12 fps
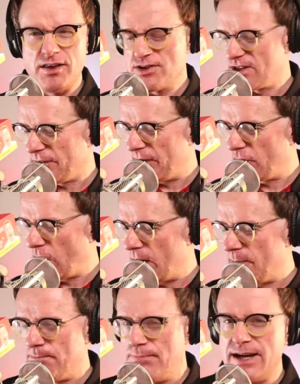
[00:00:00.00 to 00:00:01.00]
other stuff. I've
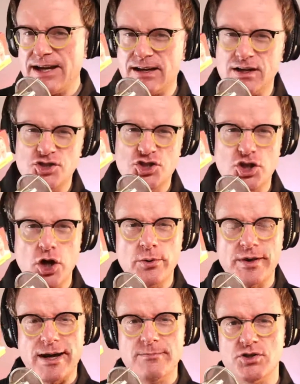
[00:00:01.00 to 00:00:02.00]
got a show
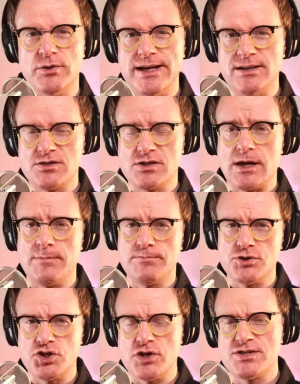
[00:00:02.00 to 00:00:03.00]
that I'm
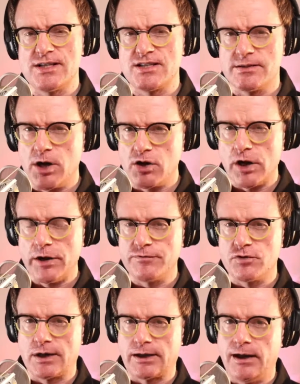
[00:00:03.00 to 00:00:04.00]
producing tomorrow
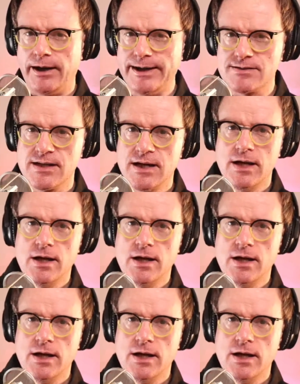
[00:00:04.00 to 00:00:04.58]
for a client,